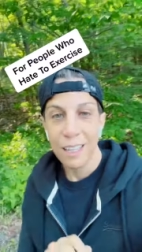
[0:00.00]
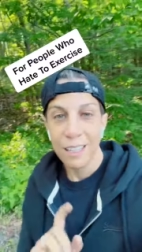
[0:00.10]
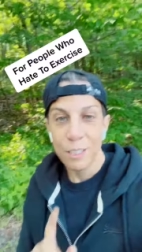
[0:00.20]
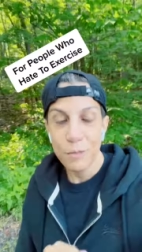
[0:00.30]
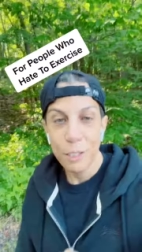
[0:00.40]

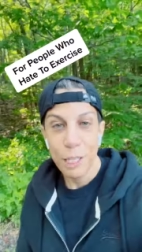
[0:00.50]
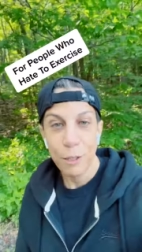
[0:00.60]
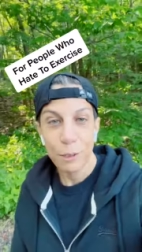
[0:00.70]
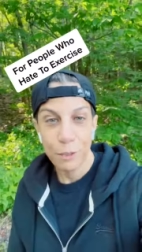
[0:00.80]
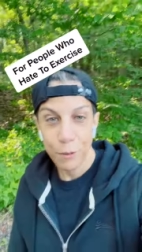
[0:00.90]
This video
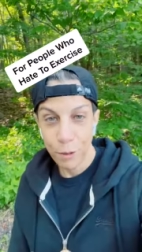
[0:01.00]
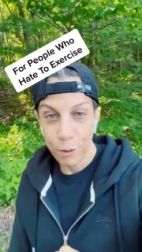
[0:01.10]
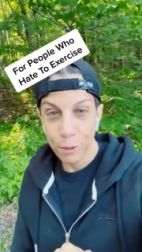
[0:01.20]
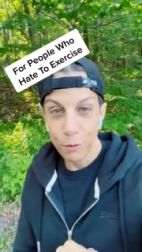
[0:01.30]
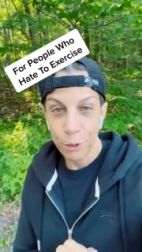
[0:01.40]
is for
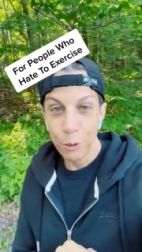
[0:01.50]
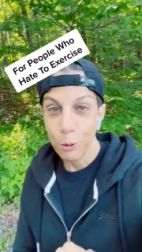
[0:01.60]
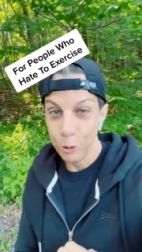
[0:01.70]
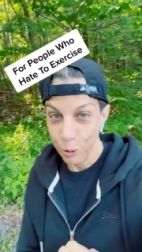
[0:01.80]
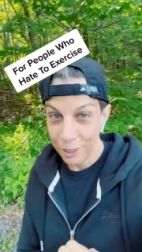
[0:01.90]
those of you who
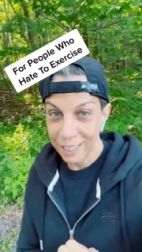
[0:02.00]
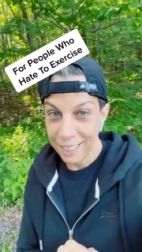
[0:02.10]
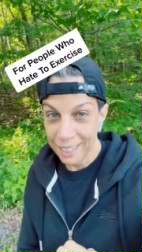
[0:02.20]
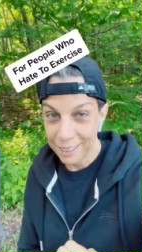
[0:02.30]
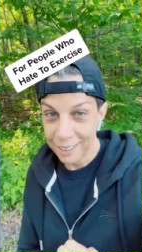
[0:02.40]
don't like to
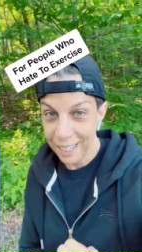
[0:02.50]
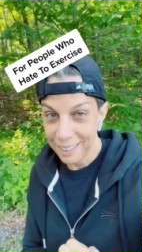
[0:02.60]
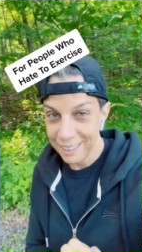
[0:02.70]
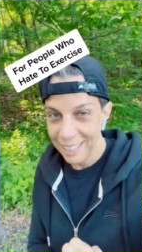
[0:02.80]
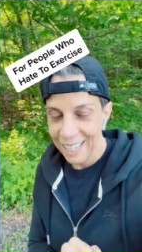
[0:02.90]

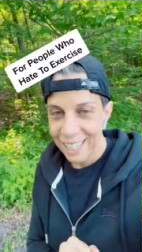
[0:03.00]
exercise.